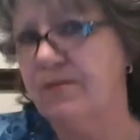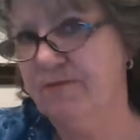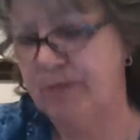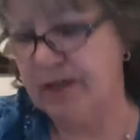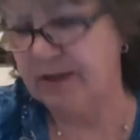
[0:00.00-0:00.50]
of
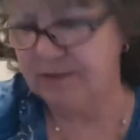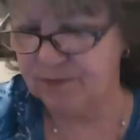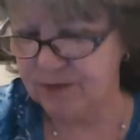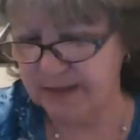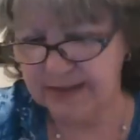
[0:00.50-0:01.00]
American
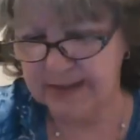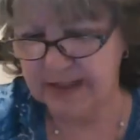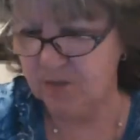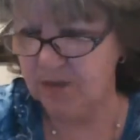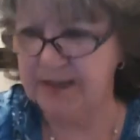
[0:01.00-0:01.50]
friends that
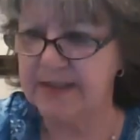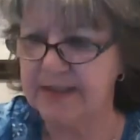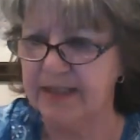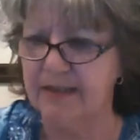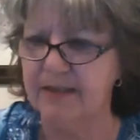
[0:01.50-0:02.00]
I want to
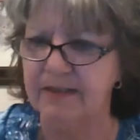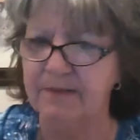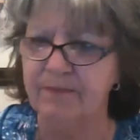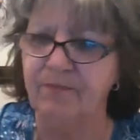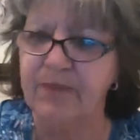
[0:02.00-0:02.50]
send
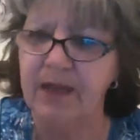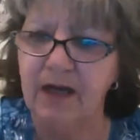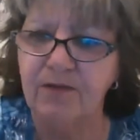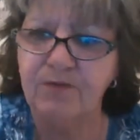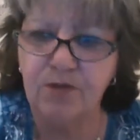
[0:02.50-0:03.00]

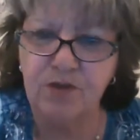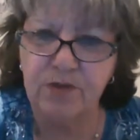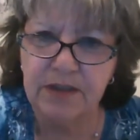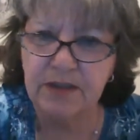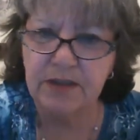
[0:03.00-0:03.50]
a few
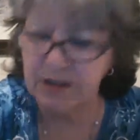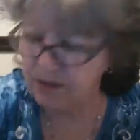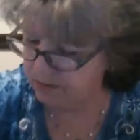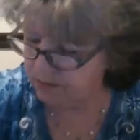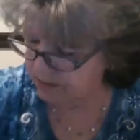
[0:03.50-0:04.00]
treats
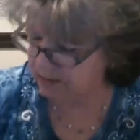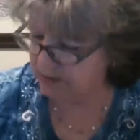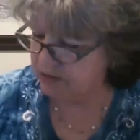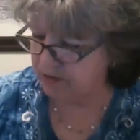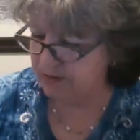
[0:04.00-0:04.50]
to.
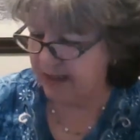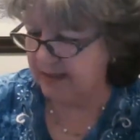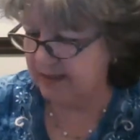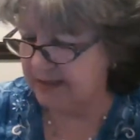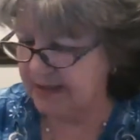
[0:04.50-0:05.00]
So that
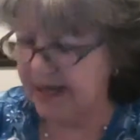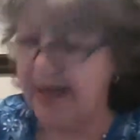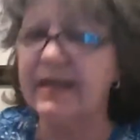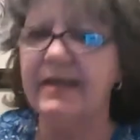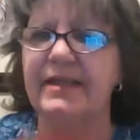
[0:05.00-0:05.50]
is
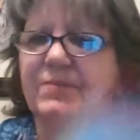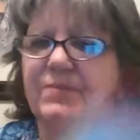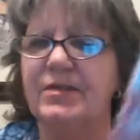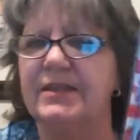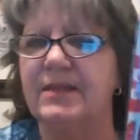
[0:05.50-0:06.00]
that. And then I
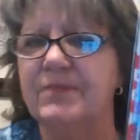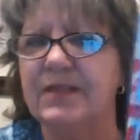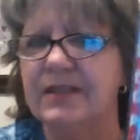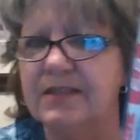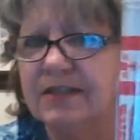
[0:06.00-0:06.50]
picked up
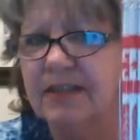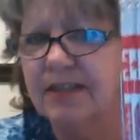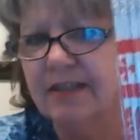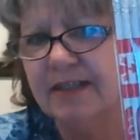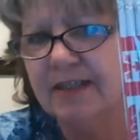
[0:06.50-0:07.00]
these
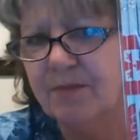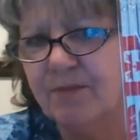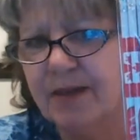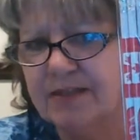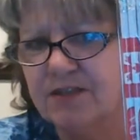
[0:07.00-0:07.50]

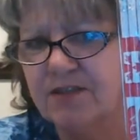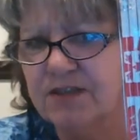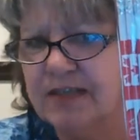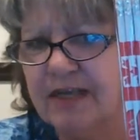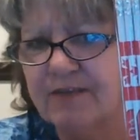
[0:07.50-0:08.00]

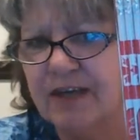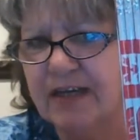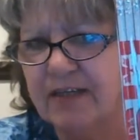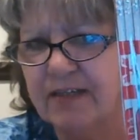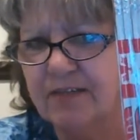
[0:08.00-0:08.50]
pencils that have
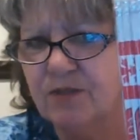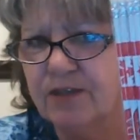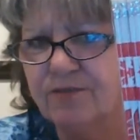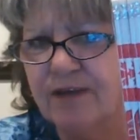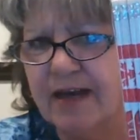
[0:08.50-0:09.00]
Canada with
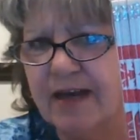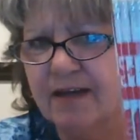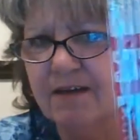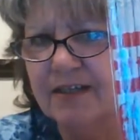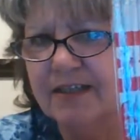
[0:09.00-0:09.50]
our flag
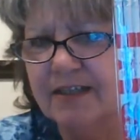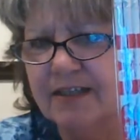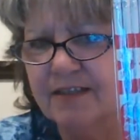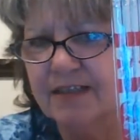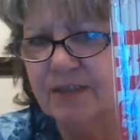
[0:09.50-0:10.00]
on it. I
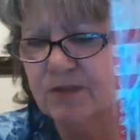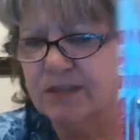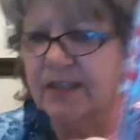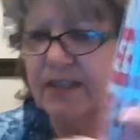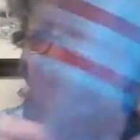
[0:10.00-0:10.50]
thought that was
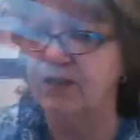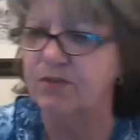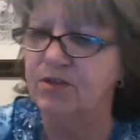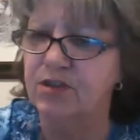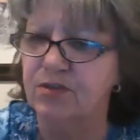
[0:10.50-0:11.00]
kind of
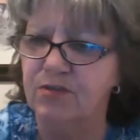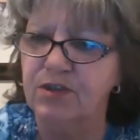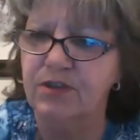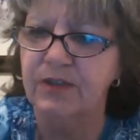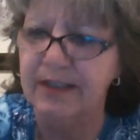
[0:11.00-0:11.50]
cute, too.
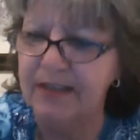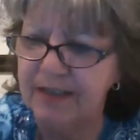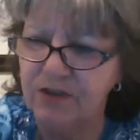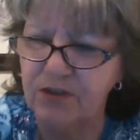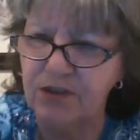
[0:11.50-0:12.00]
So
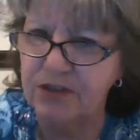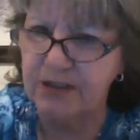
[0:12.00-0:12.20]
these are just